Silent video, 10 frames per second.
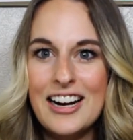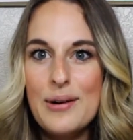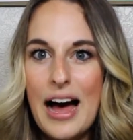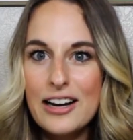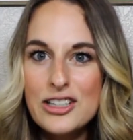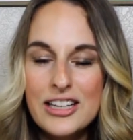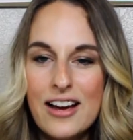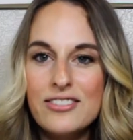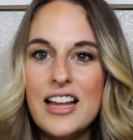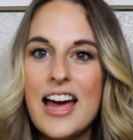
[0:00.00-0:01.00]
You actually
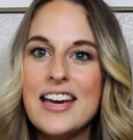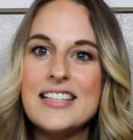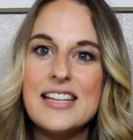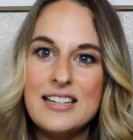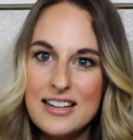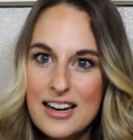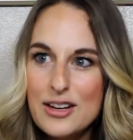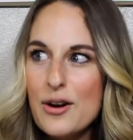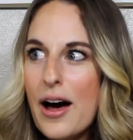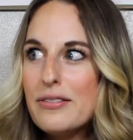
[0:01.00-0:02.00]
have likes and
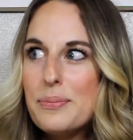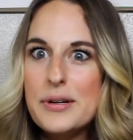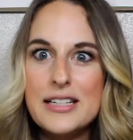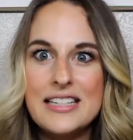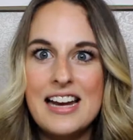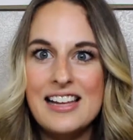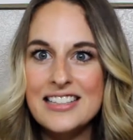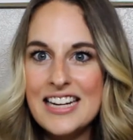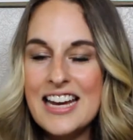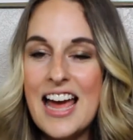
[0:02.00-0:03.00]
you have a
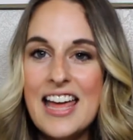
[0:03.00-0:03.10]
personality,